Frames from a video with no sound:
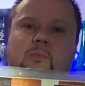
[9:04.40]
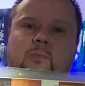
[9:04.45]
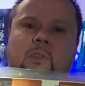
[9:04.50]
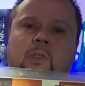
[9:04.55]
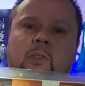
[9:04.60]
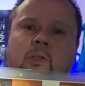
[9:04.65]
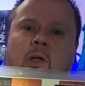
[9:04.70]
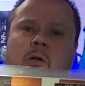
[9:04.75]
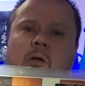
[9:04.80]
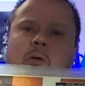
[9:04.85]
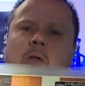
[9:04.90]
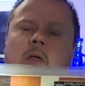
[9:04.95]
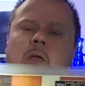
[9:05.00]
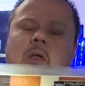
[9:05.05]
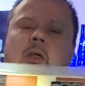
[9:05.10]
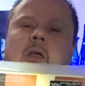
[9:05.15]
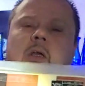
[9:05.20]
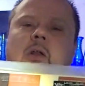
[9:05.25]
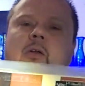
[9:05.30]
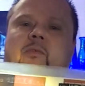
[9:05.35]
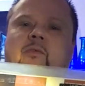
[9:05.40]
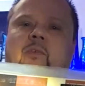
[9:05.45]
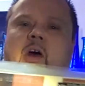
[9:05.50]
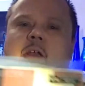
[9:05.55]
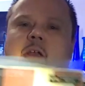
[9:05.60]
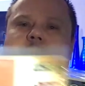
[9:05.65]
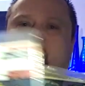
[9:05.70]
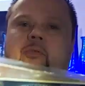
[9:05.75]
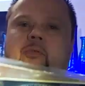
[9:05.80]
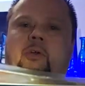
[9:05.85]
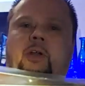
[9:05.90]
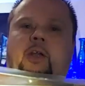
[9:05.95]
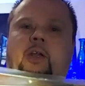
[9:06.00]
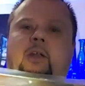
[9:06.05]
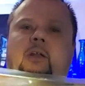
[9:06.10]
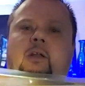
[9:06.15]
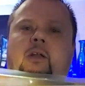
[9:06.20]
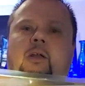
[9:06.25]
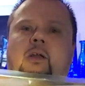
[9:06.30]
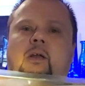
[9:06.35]
You know, Volume
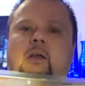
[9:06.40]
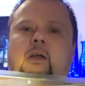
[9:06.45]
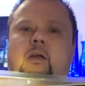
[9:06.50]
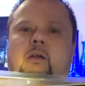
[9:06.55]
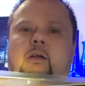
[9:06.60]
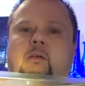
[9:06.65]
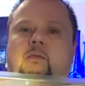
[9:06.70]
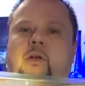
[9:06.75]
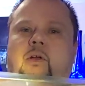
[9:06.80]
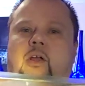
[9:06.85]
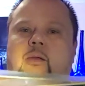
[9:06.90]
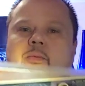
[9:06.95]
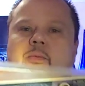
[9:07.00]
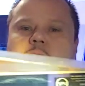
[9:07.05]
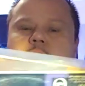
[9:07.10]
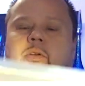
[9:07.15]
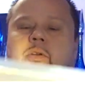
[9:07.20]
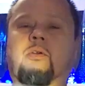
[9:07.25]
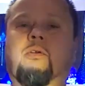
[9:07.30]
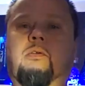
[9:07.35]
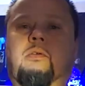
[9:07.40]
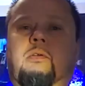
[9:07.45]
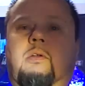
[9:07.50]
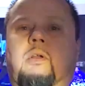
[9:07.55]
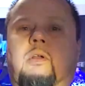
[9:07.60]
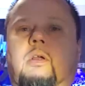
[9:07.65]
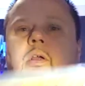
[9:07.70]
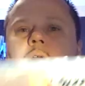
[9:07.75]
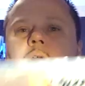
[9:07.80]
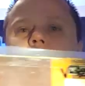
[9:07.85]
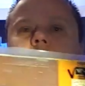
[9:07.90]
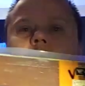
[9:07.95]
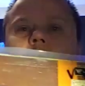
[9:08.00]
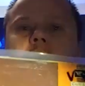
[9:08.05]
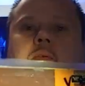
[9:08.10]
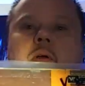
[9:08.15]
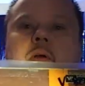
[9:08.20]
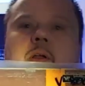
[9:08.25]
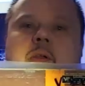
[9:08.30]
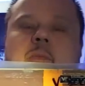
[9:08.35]
three, Volume two,
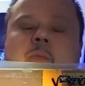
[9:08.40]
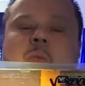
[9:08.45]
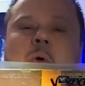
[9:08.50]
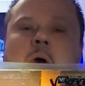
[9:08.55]
Volume